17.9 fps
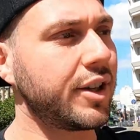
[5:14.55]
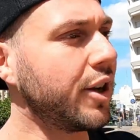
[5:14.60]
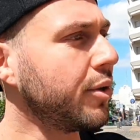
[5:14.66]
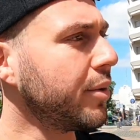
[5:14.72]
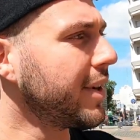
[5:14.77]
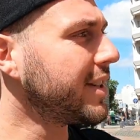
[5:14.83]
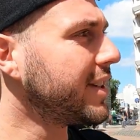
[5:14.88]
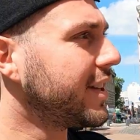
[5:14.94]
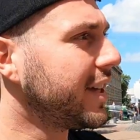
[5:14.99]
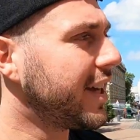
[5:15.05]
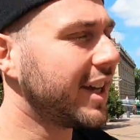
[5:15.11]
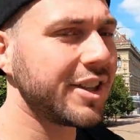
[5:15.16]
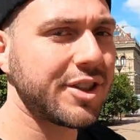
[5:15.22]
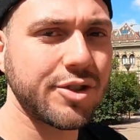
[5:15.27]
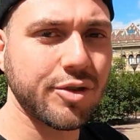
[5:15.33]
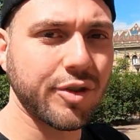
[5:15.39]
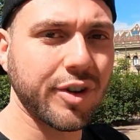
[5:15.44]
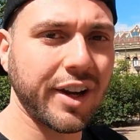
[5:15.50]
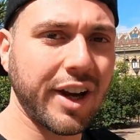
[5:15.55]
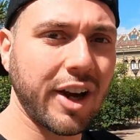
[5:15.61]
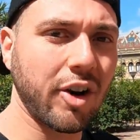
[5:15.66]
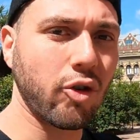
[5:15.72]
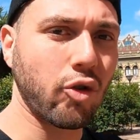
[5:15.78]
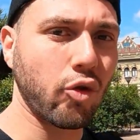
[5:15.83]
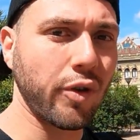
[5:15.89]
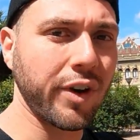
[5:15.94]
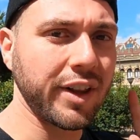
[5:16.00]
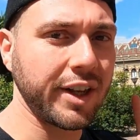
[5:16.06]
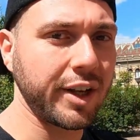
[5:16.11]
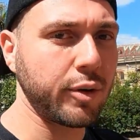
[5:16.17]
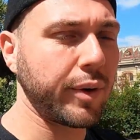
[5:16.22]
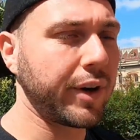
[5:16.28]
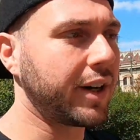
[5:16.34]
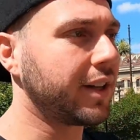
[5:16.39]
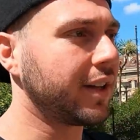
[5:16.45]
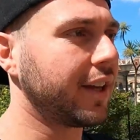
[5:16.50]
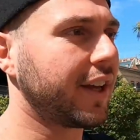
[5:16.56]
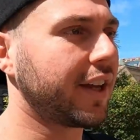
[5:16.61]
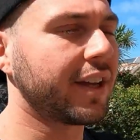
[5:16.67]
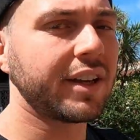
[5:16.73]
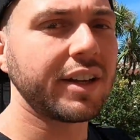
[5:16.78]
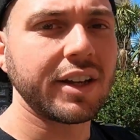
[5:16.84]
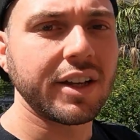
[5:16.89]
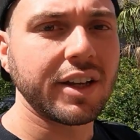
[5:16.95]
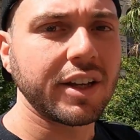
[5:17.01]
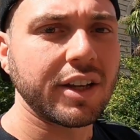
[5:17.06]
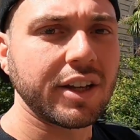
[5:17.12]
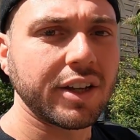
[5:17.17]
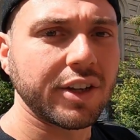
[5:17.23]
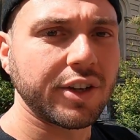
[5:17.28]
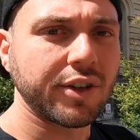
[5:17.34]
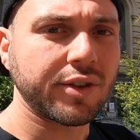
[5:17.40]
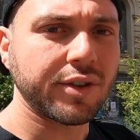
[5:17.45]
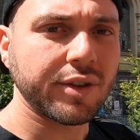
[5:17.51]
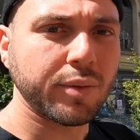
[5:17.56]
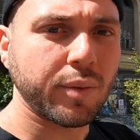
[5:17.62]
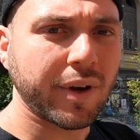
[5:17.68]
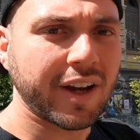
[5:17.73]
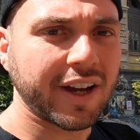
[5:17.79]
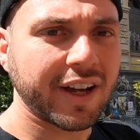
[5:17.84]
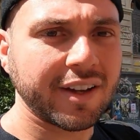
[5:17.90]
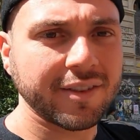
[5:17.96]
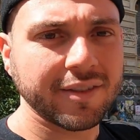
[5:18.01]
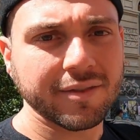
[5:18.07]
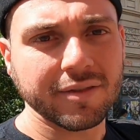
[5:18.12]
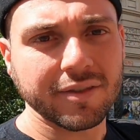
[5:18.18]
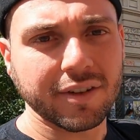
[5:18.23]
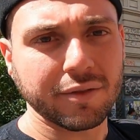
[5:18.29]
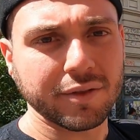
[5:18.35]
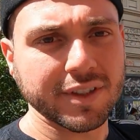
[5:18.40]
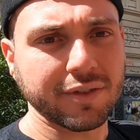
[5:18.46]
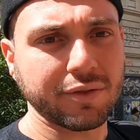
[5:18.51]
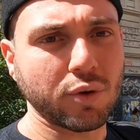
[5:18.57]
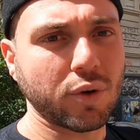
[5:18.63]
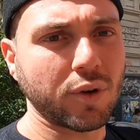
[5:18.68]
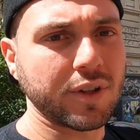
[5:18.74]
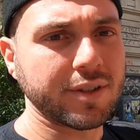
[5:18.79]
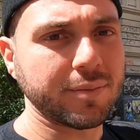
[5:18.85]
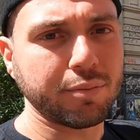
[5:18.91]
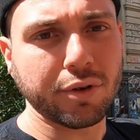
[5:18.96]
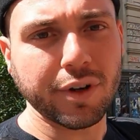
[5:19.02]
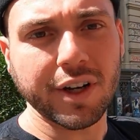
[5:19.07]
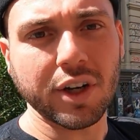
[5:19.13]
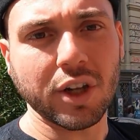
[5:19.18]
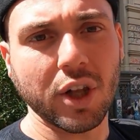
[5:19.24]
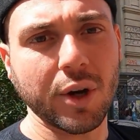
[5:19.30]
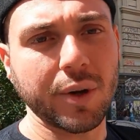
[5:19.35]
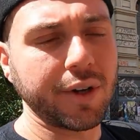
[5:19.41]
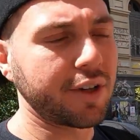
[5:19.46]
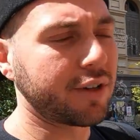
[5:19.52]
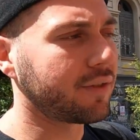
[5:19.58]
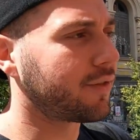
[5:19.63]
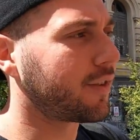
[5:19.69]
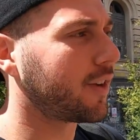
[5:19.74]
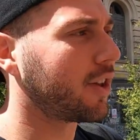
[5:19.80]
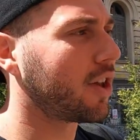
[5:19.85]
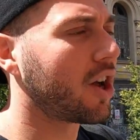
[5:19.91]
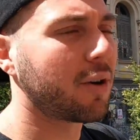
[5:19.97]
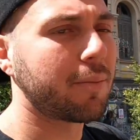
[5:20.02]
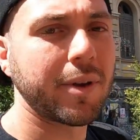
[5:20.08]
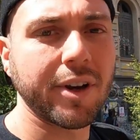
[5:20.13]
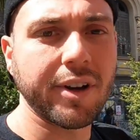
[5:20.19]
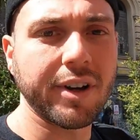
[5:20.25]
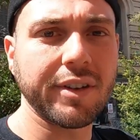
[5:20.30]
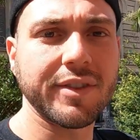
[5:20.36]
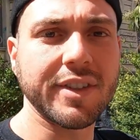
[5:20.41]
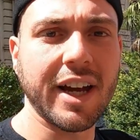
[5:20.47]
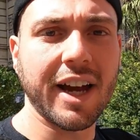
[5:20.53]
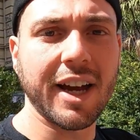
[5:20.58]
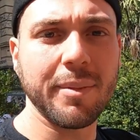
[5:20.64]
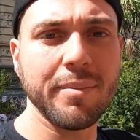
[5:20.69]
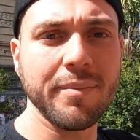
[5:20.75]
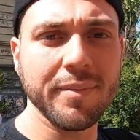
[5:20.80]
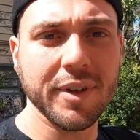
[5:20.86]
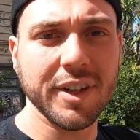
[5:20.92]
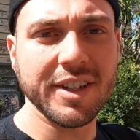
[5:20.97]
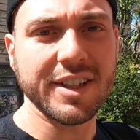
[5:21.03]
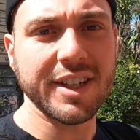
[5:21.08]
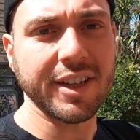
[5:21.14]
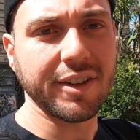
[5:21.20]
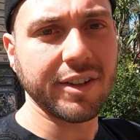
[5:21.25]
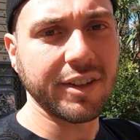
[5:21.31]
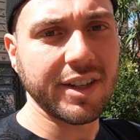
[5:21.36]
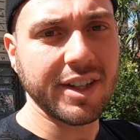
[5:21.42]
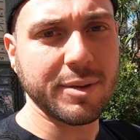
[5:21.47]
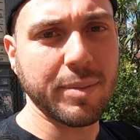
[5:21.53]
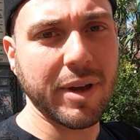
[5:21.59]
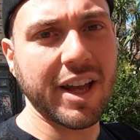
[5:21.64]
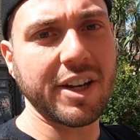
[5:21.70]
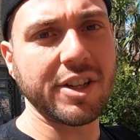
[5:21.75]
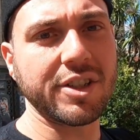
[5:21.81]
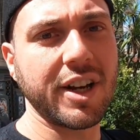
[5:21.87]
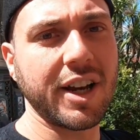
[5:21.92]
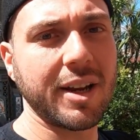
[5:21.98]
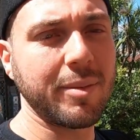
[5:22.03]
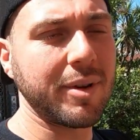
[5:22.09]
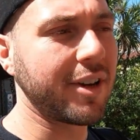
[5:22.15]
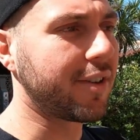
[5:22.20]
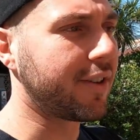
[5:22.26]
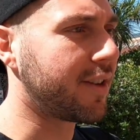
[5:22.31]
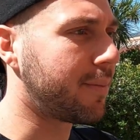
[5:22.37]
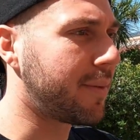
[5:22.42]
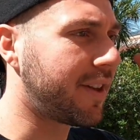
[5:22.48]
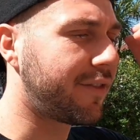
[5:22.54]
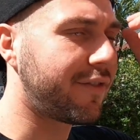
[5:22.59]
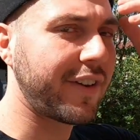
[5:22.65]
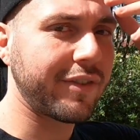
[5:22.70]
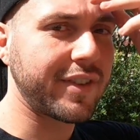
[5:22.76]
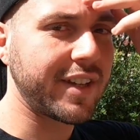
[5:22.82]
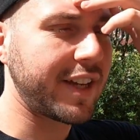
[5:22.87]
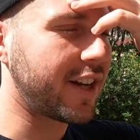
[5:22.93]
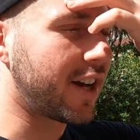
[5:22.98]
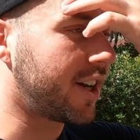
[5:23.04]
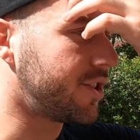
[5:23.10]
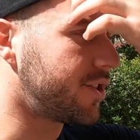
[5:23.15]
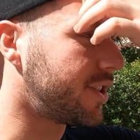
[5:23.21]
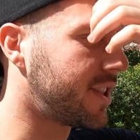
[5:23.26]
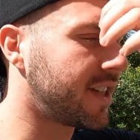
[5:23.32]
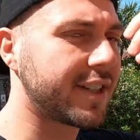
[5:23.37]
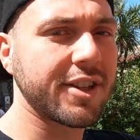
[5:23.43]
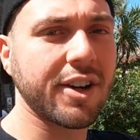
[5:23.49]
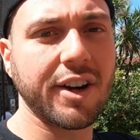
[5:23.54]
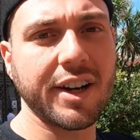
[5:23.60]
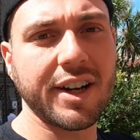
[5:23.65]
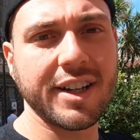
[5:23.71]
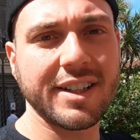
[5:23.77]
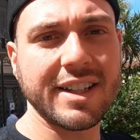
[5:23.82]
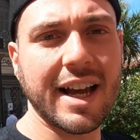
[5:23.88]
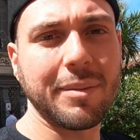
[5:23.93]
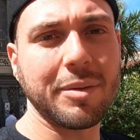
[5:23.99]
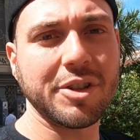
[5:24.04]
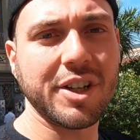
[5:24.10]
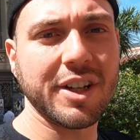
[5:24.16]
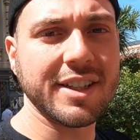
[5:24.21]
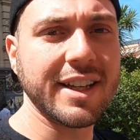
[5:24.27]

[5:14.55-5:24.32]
go into the history really quickly, Uruguay was of course pre-colonial for a long period of time until the Spanish came here in the mid-1500s and started establishing